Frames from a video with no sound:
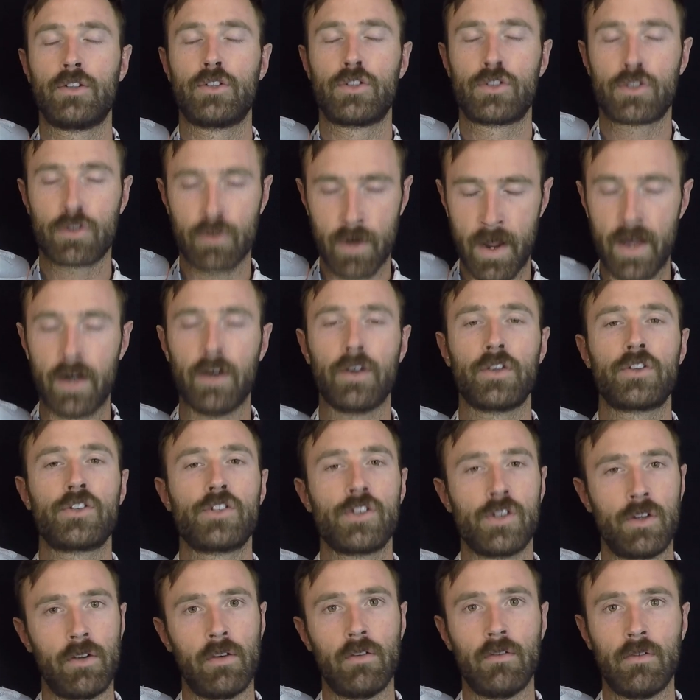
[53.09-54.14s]
trail
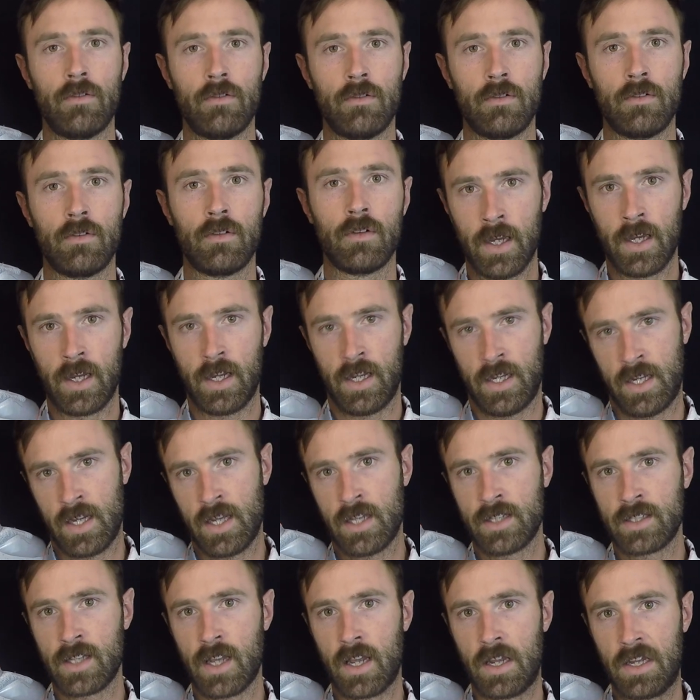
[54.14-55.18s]
shoe. It
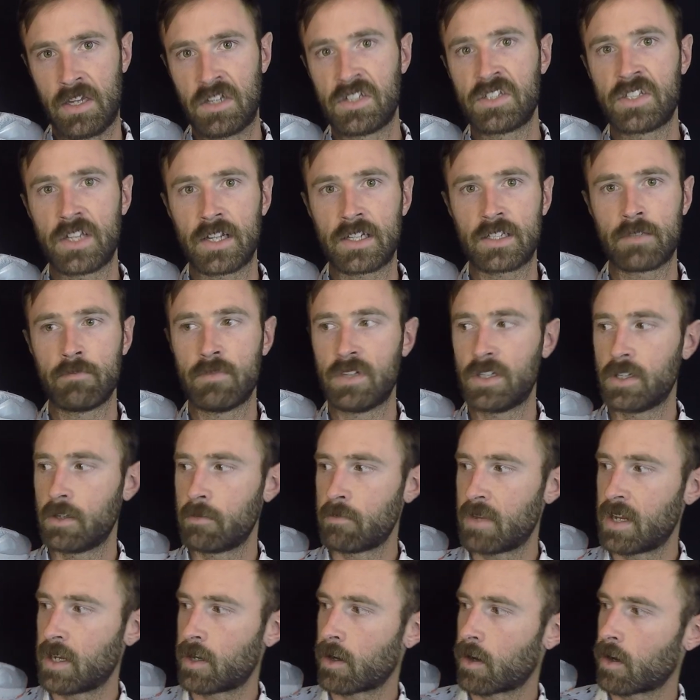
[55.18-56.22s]
is a
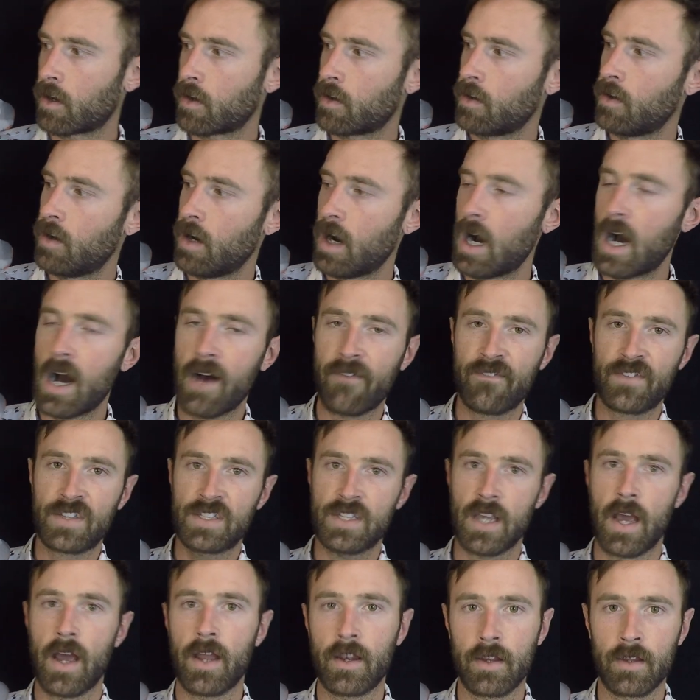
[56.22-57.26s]
6mm
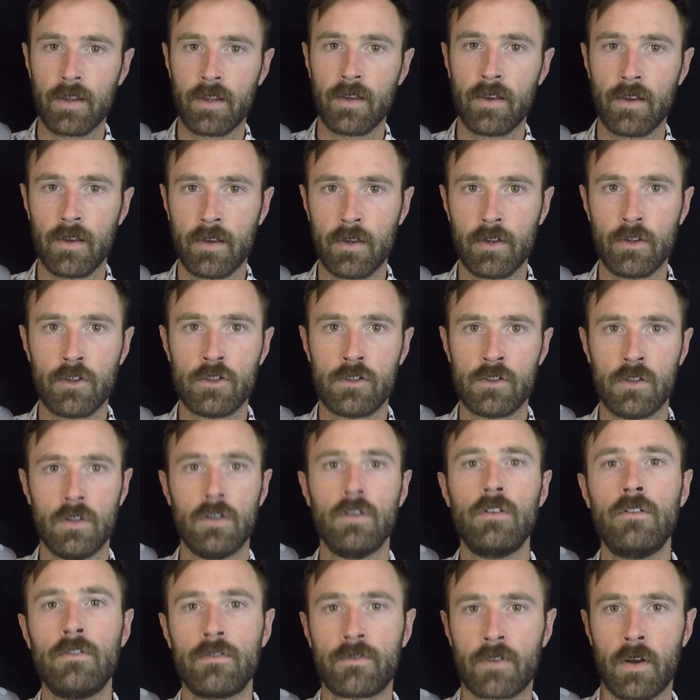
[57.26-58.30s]
offset
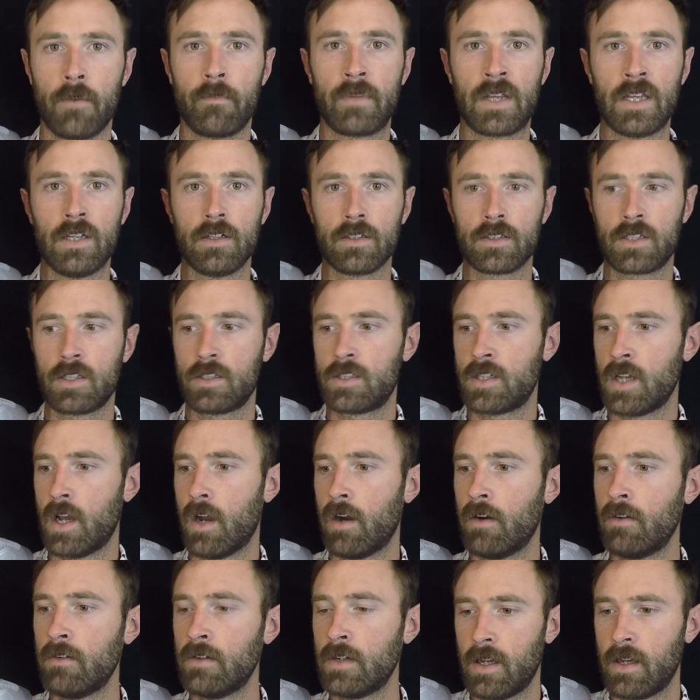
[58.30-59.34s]
shoe from heel to
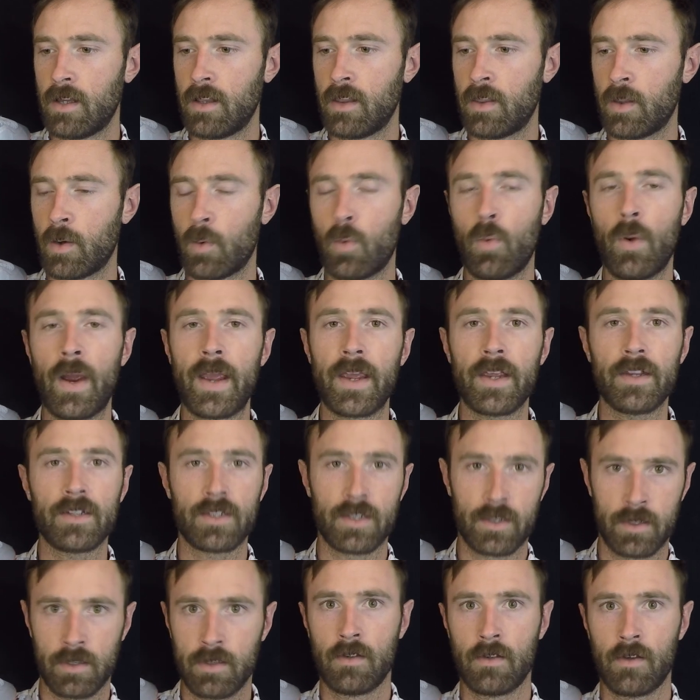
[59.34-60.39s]
toe. The
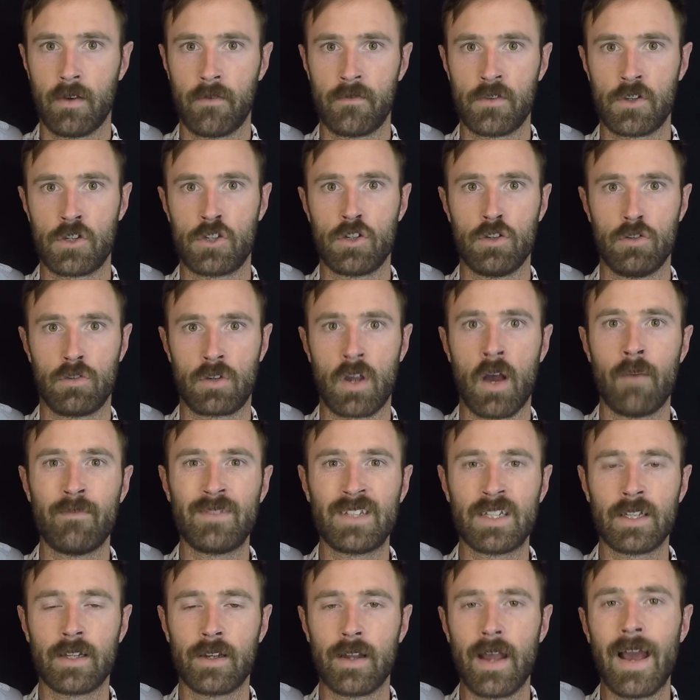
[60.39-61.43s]
weight of the shoe
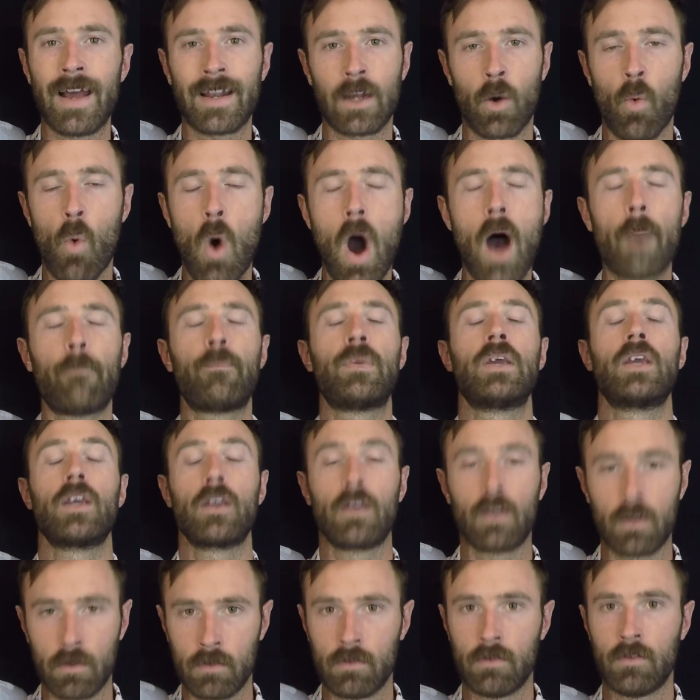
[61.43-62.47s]
comes in at a
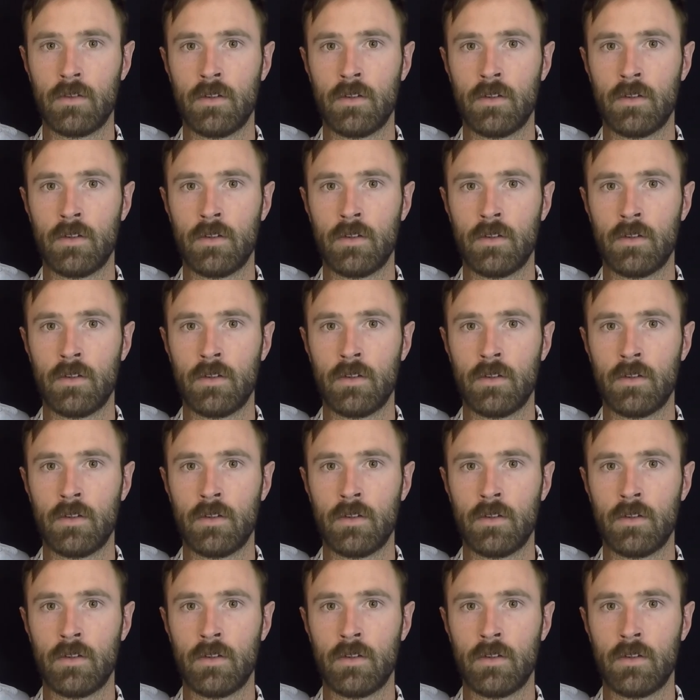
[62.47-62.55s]
whopping